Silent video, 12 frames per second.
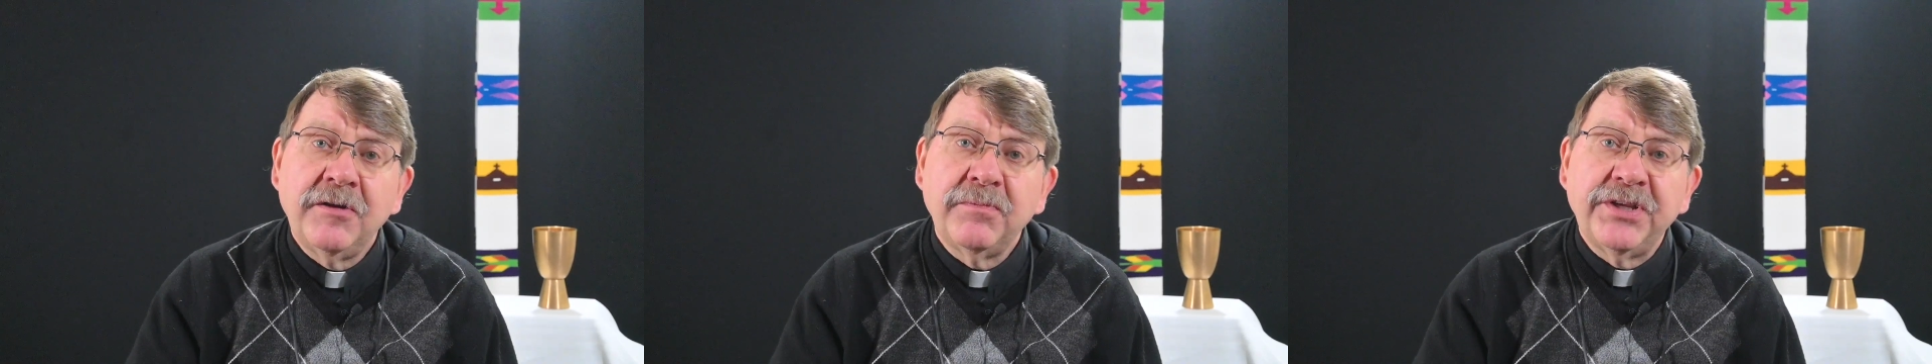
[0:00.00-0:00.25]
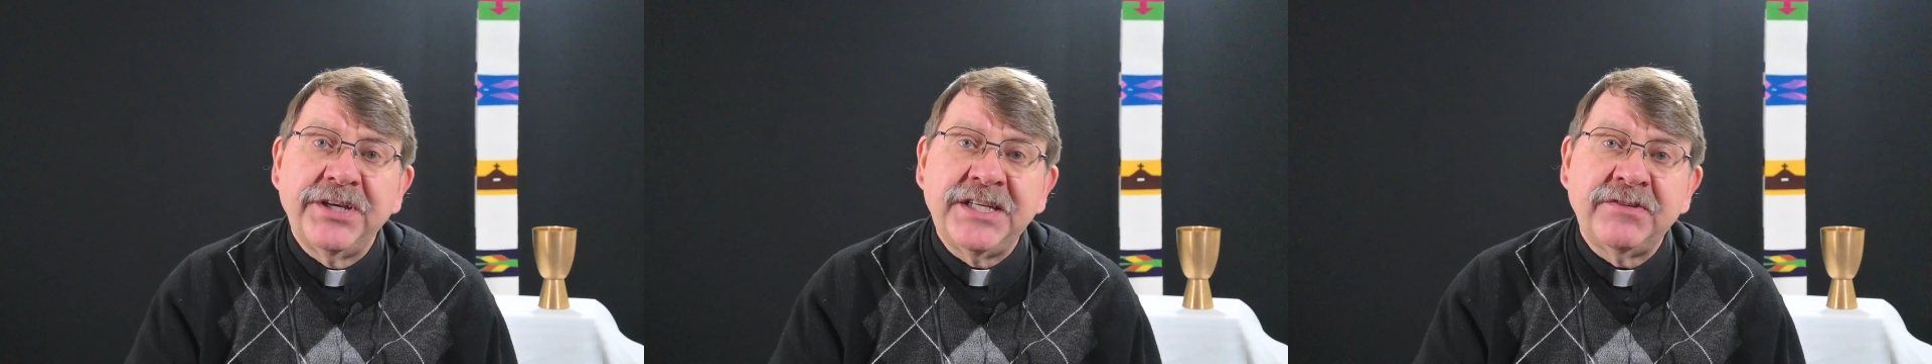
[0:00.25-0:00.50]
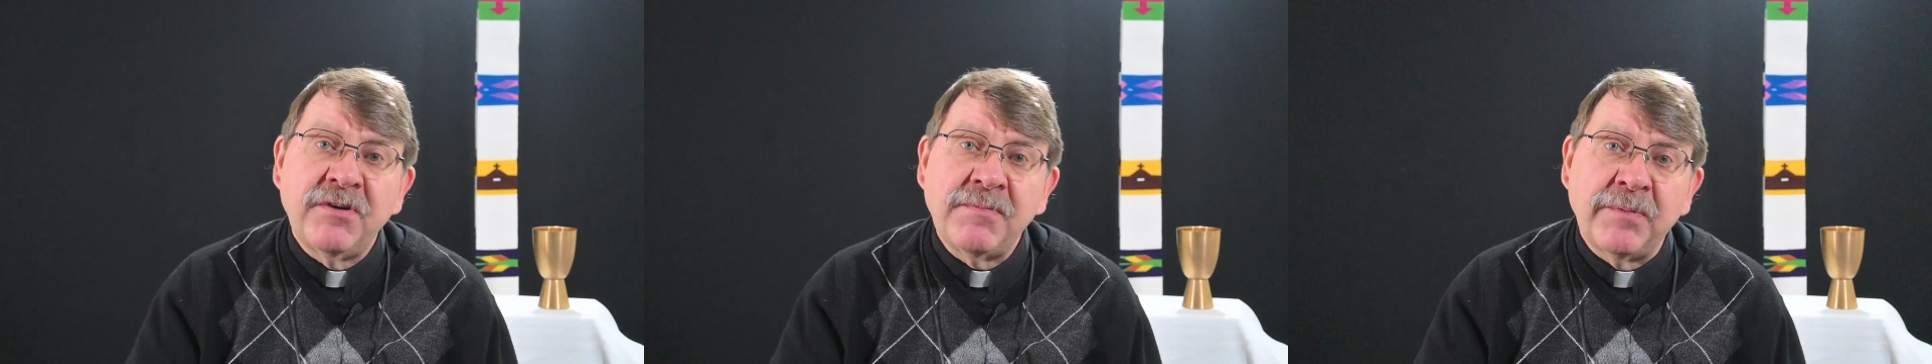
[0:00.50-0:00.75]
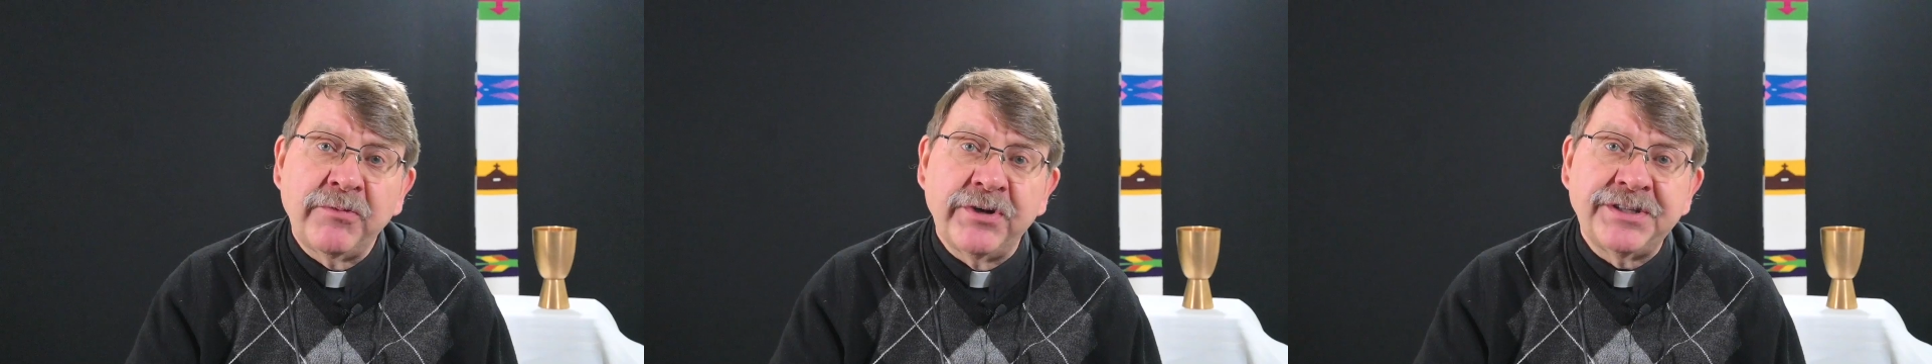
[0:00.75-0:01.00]
please
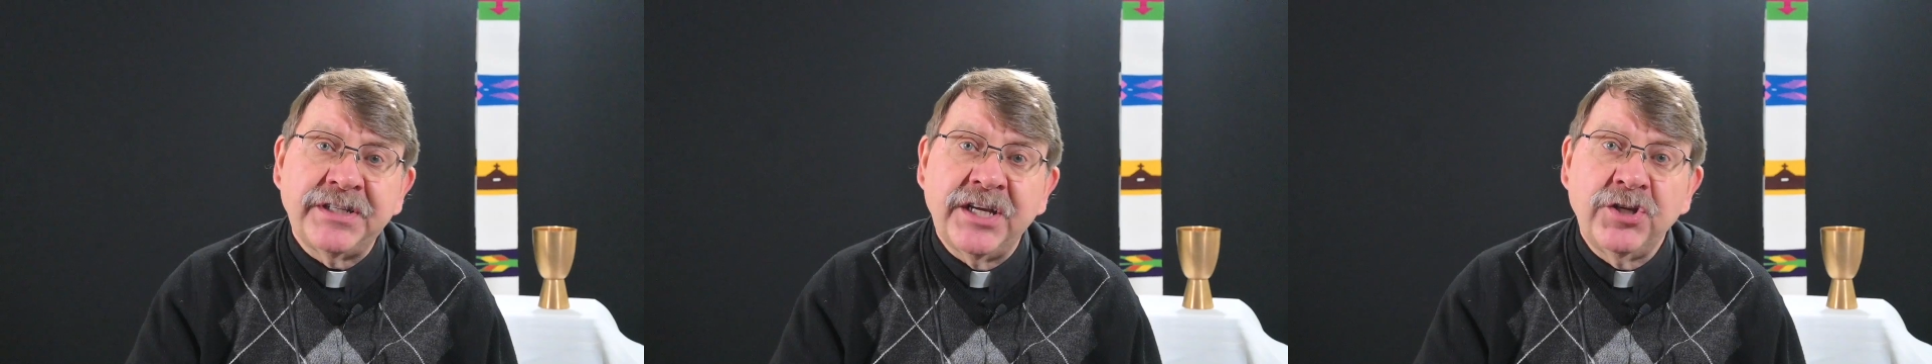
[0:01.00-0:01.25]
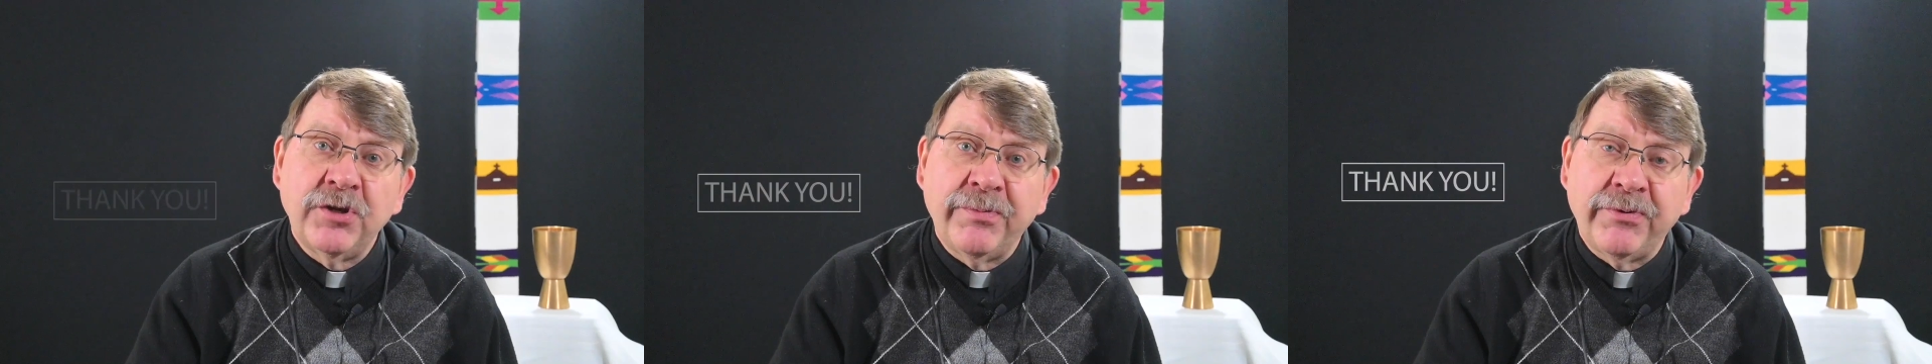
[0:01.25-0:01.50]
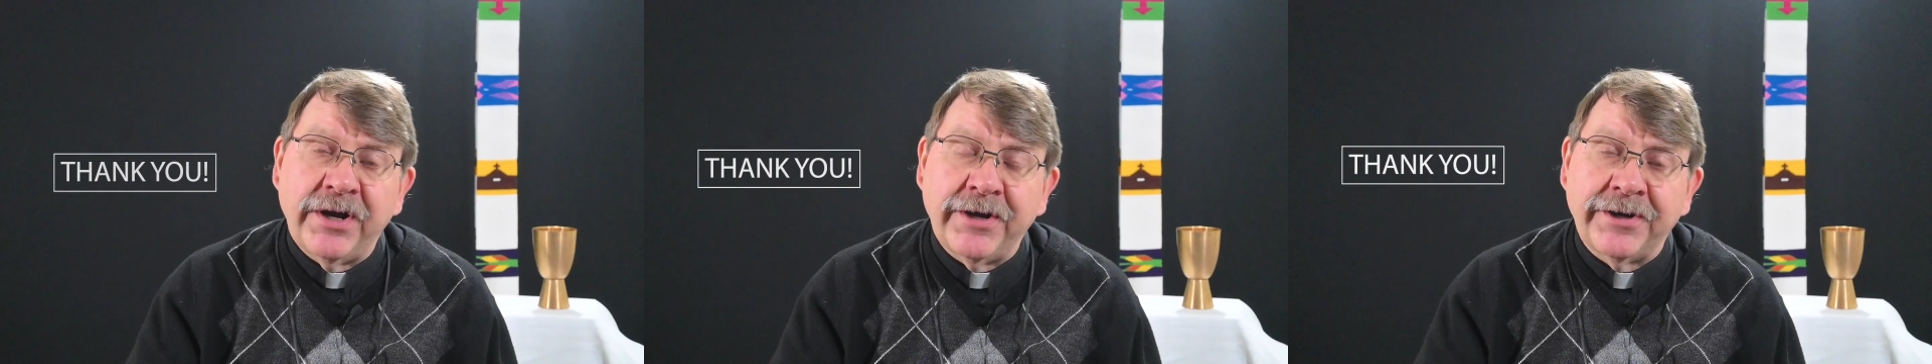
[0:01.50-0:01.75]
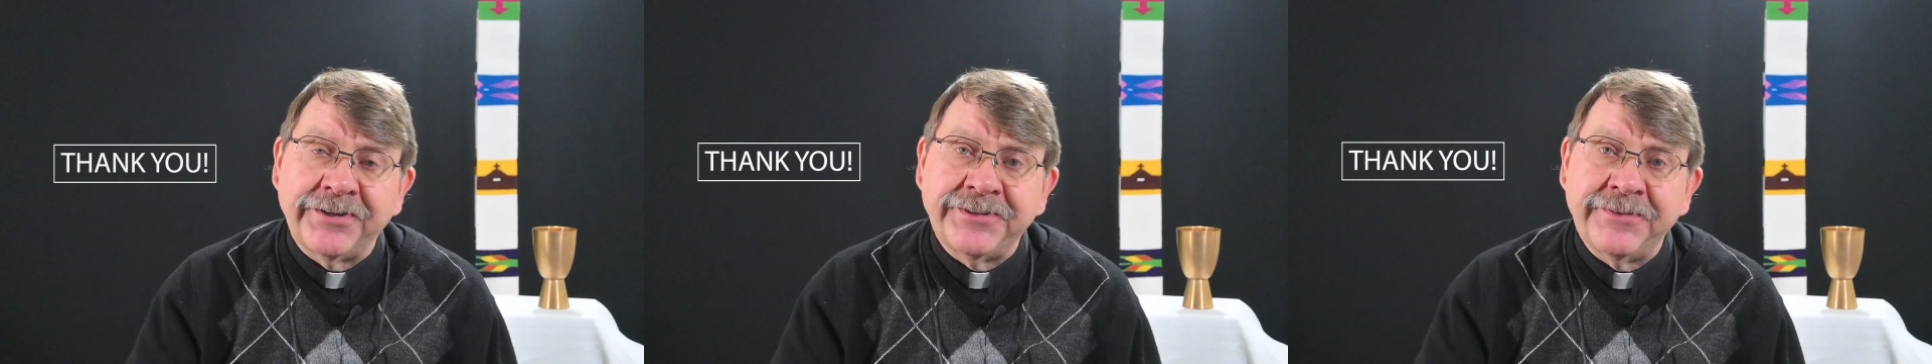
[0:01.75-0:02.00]
remember us in your
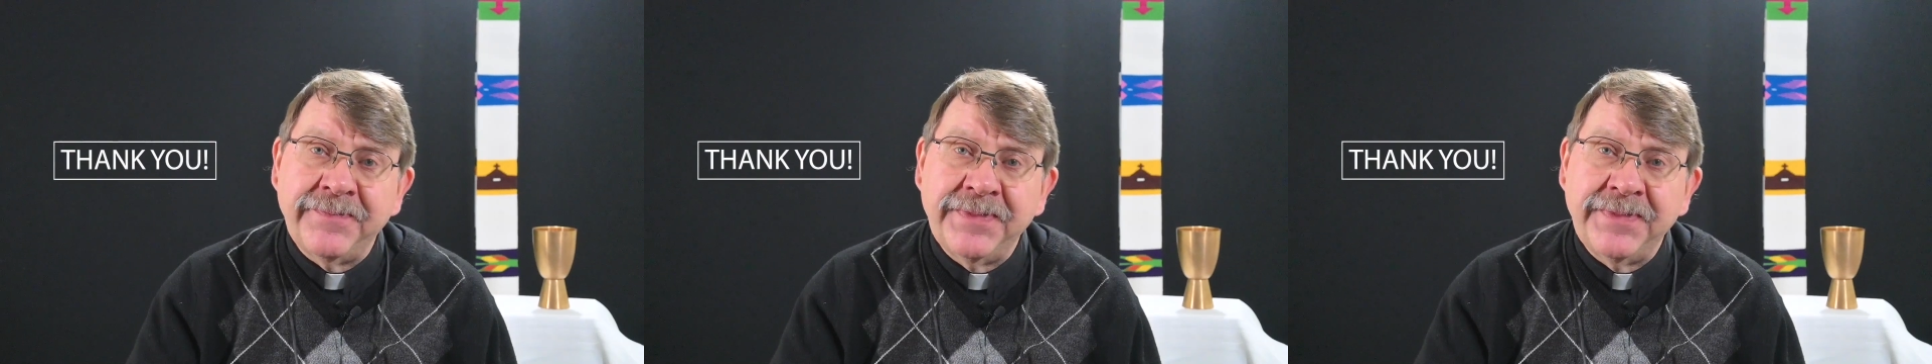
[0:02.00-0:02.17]
prayers.